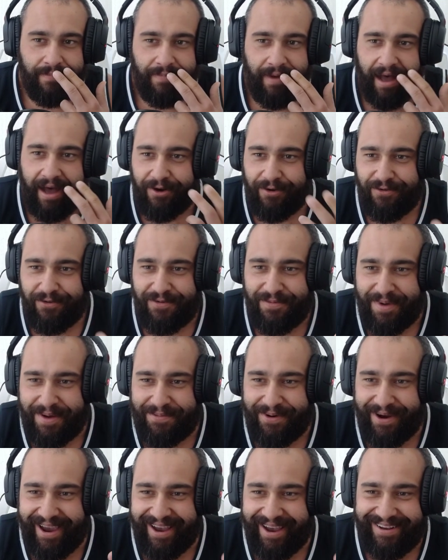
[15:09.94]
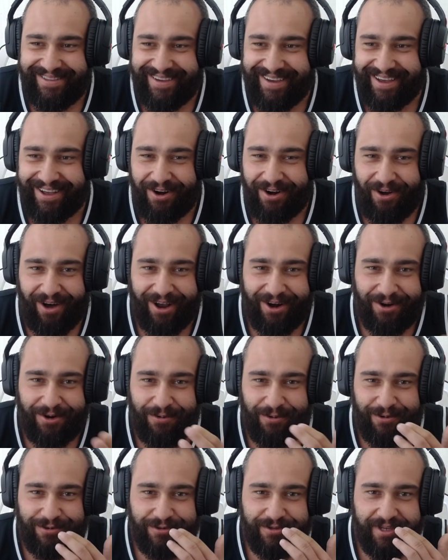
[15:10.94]
I don't remember anything at all. I don't know
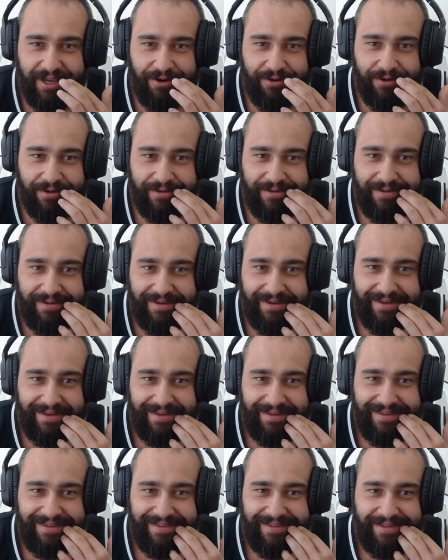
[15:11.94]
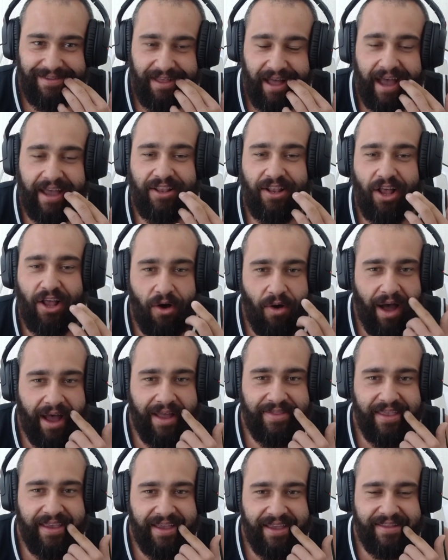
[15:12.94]
what to tell you. I know. I
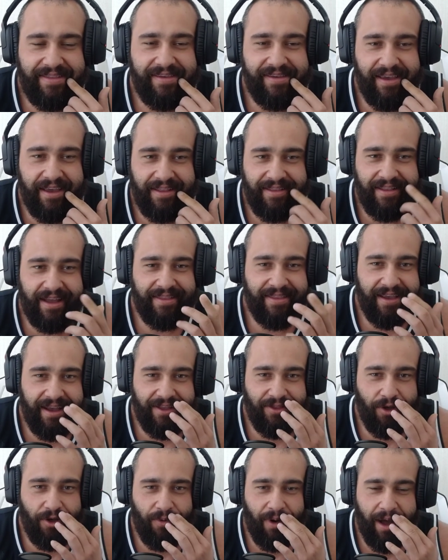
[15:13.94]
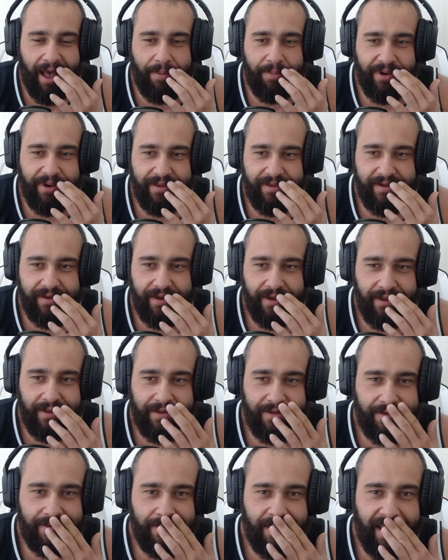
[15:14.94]
think I know what happened at the
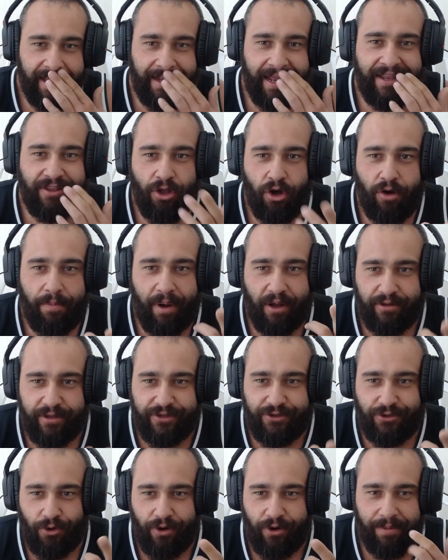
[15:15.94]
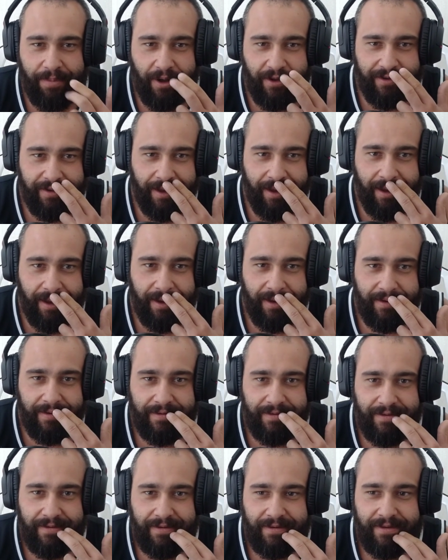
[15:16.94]
end. And I know about the story about that.
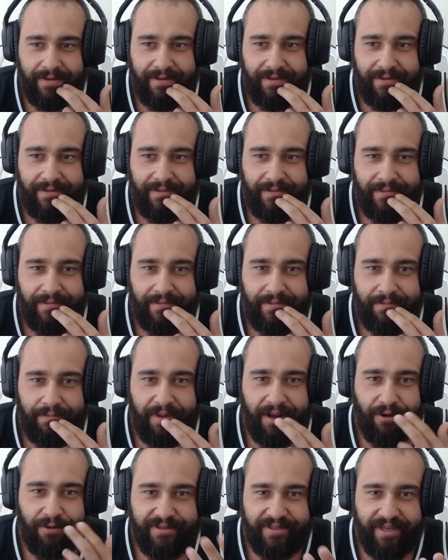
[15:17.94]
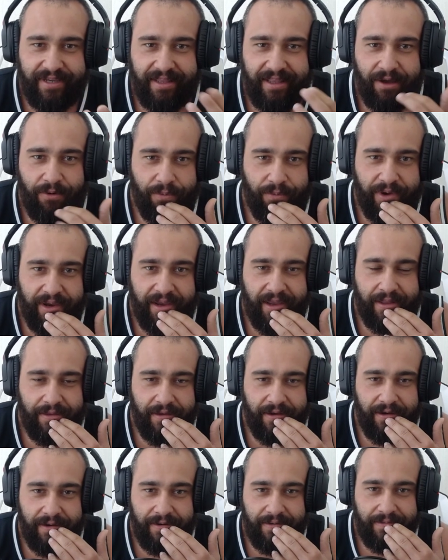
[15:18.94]
But I'll say that when we get
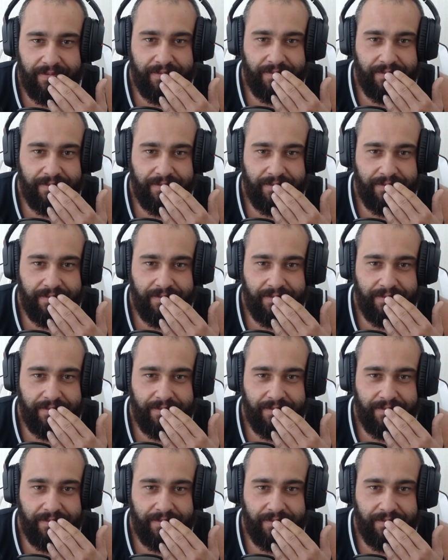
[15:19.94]
there.